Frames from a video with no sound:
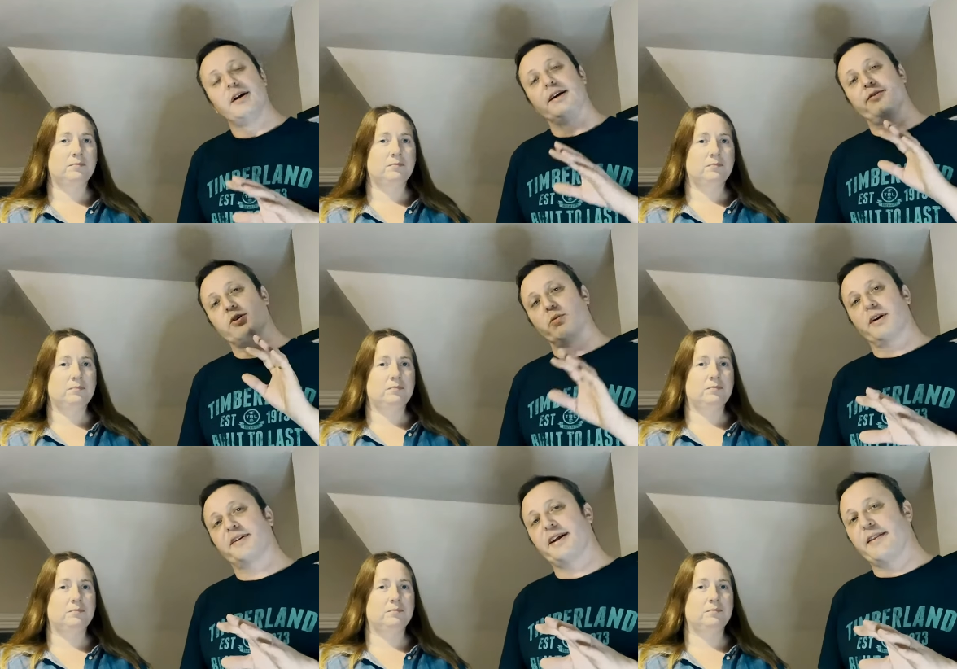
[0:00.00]
Speaker 1: if you want
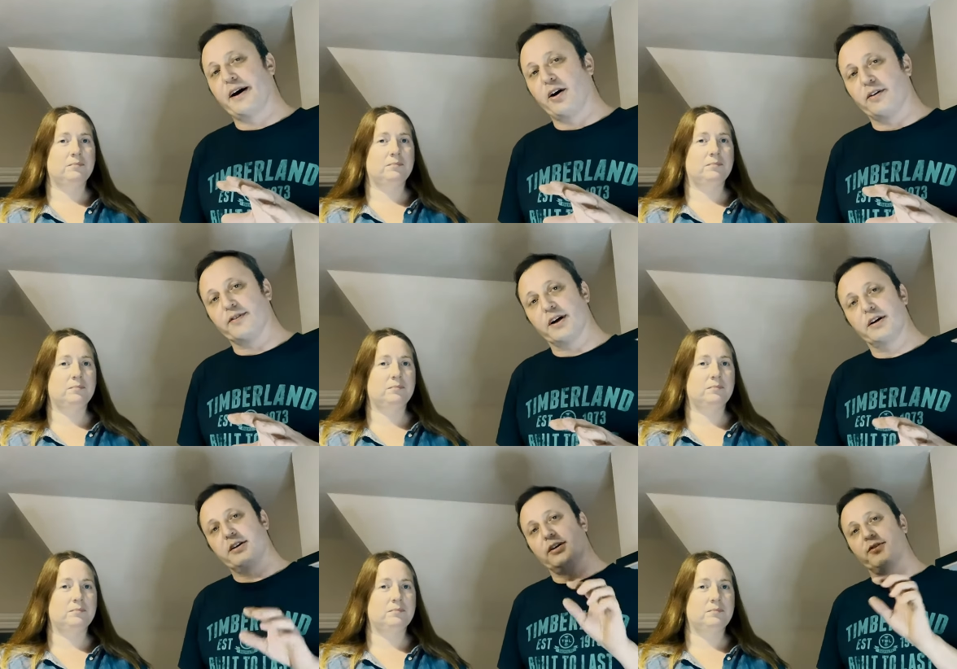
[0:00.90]
to send that
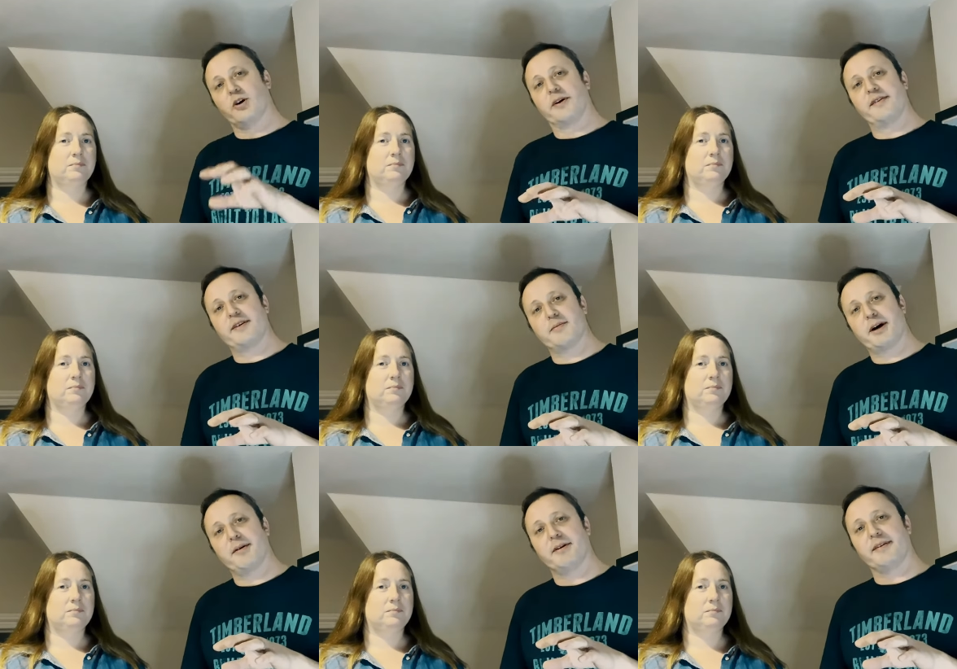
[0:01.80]
offer, you've got to enter your
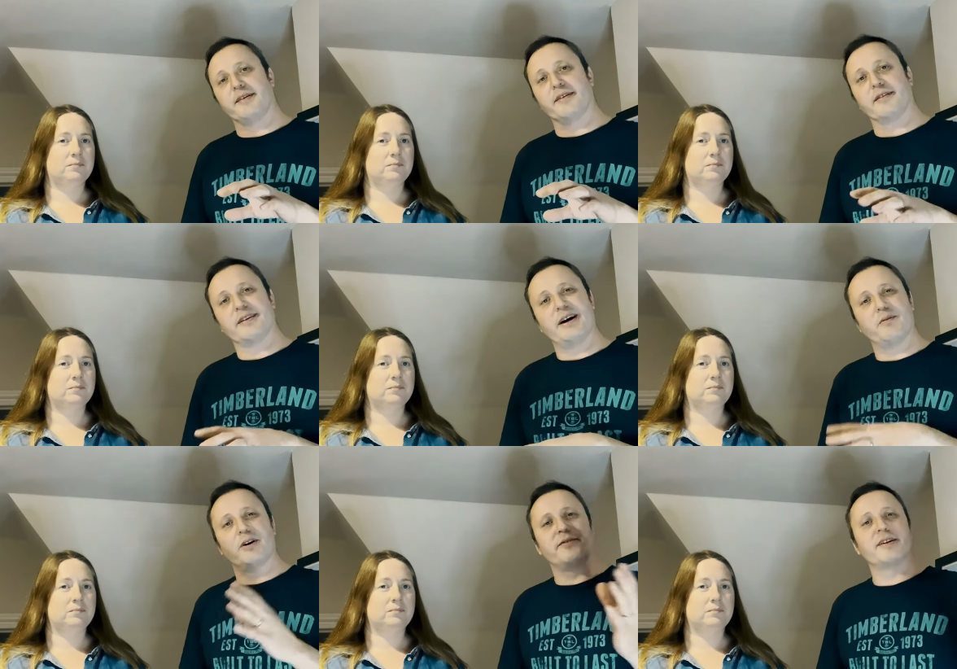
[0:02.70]
payment details. Now,
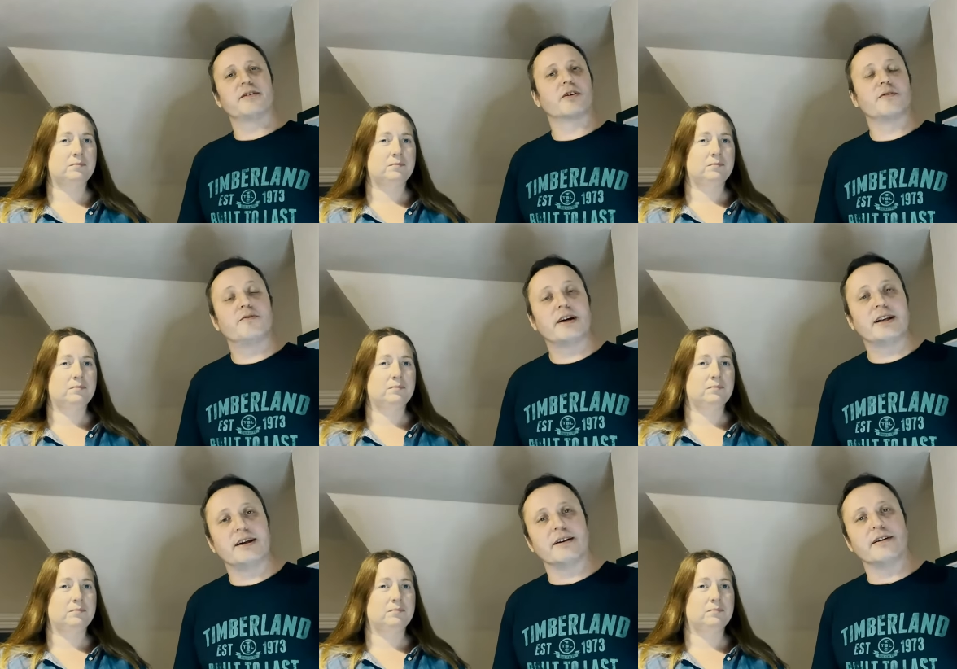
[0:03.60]
what if it's not
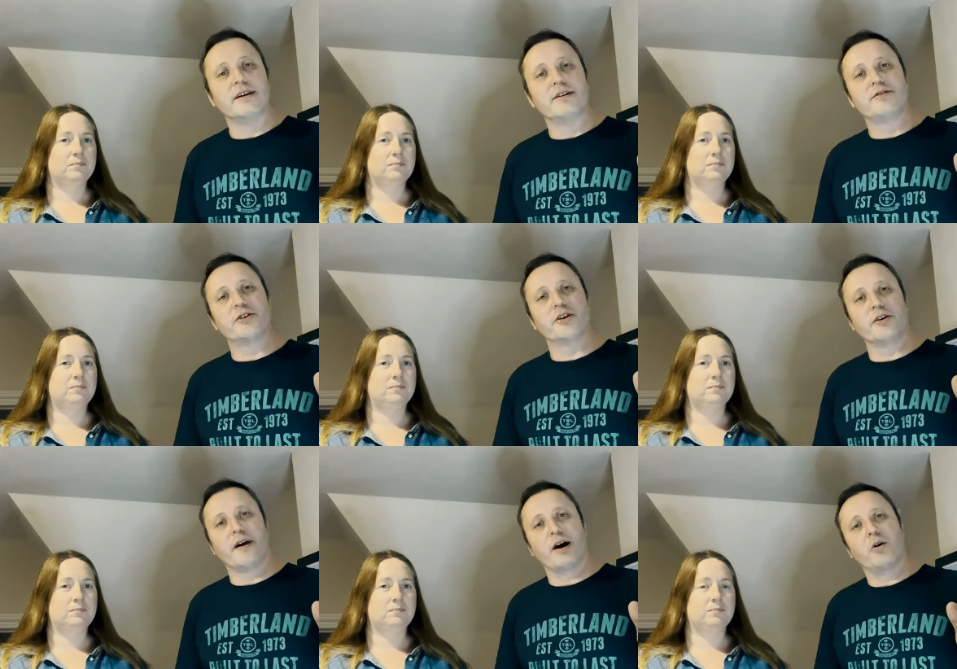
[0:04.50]
convenient to
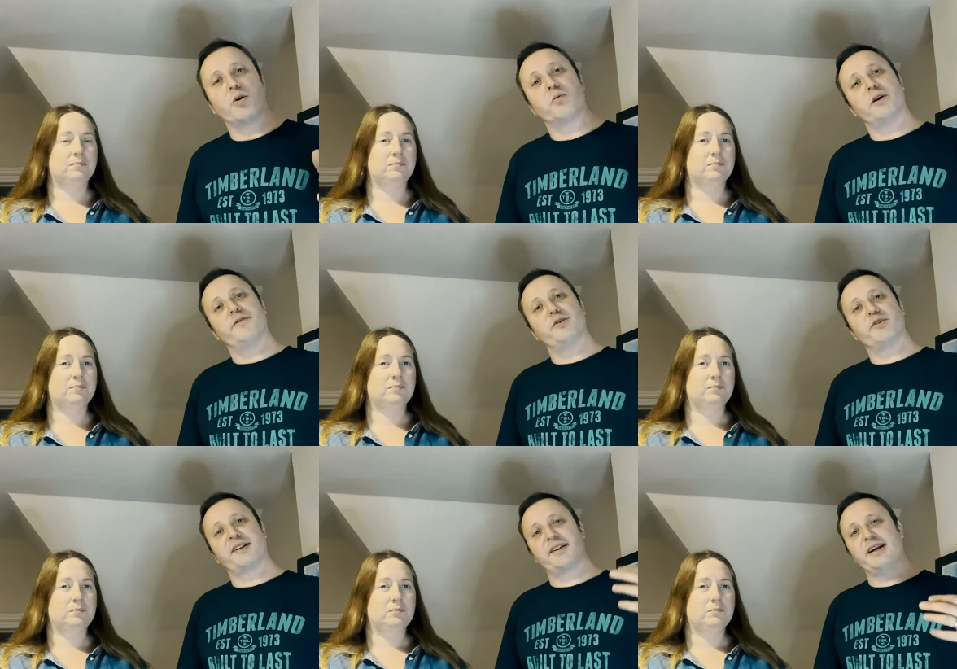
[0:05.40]
do that? Or what if you
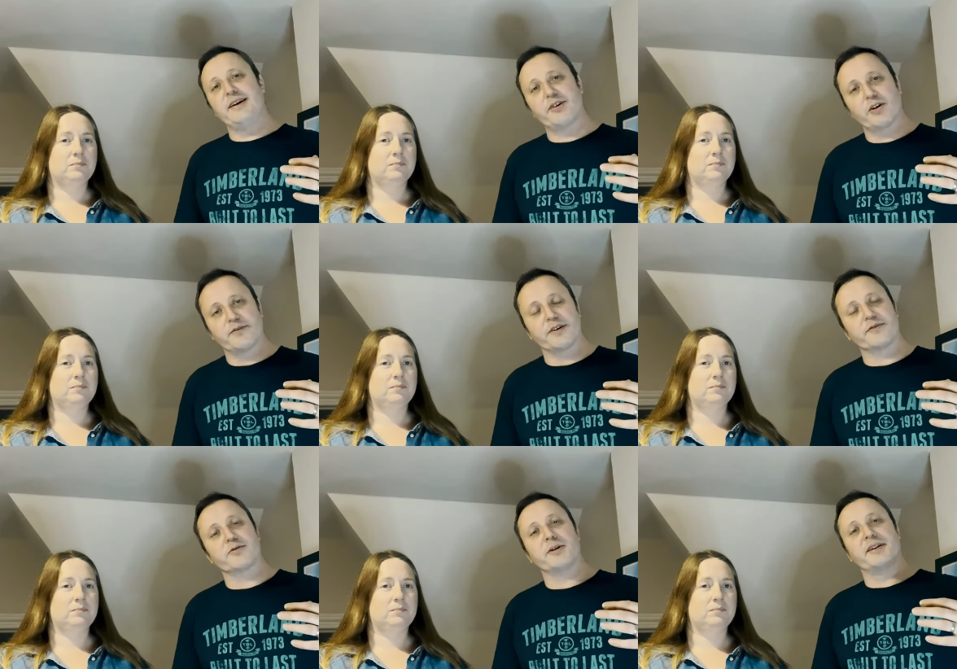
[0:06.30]
receive an offer
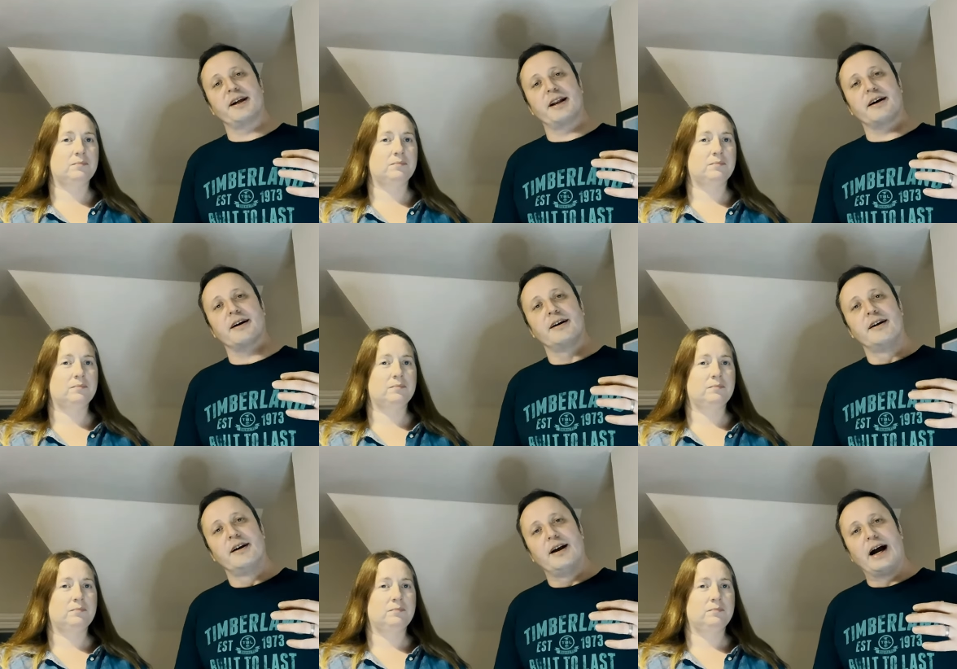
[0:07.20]
from a seller
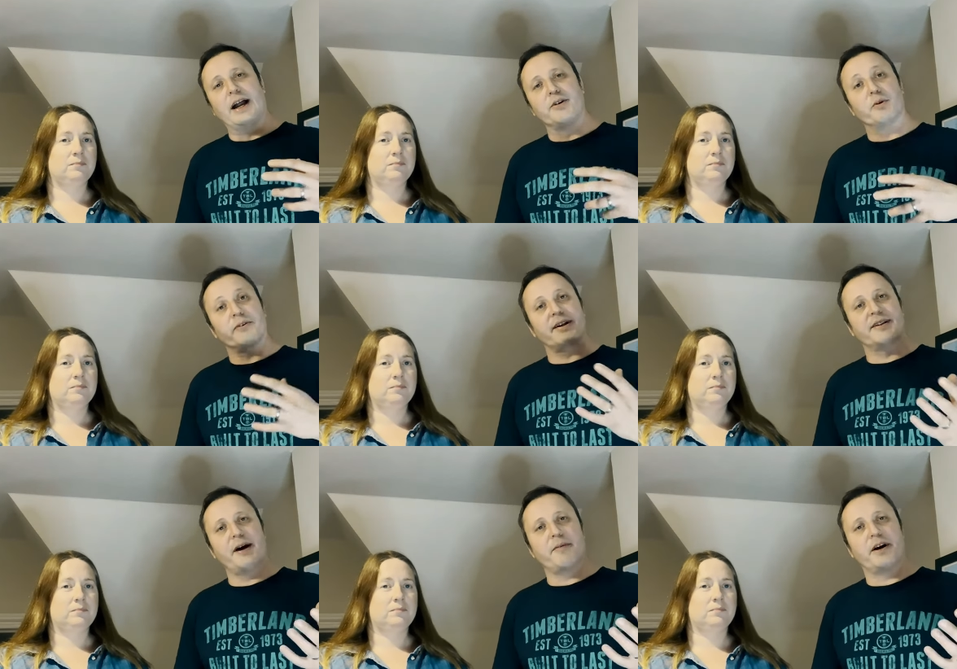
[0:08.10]
and you want to
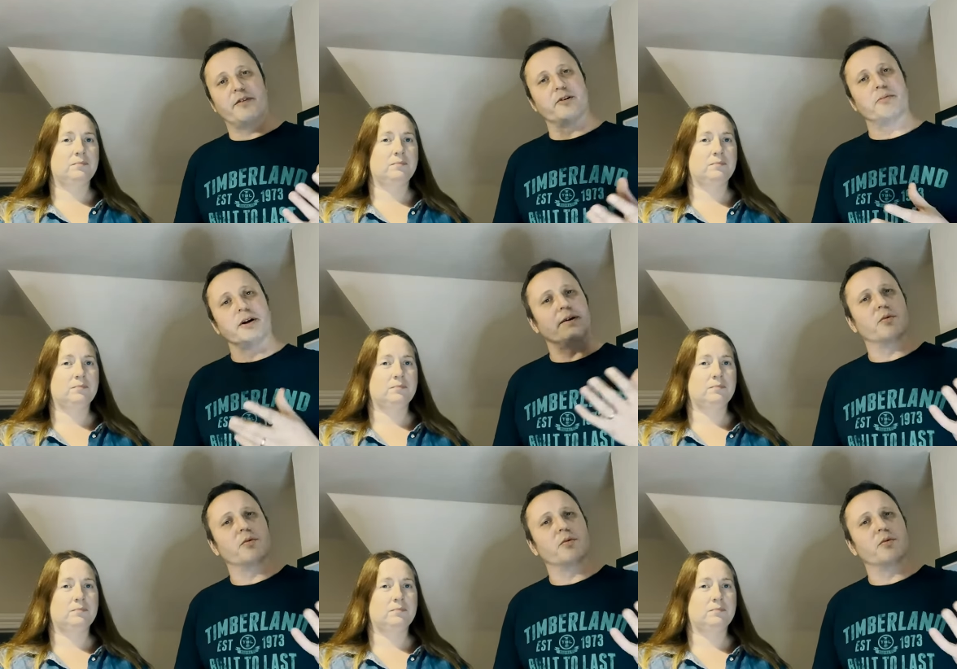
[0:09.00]
accept that offer, but it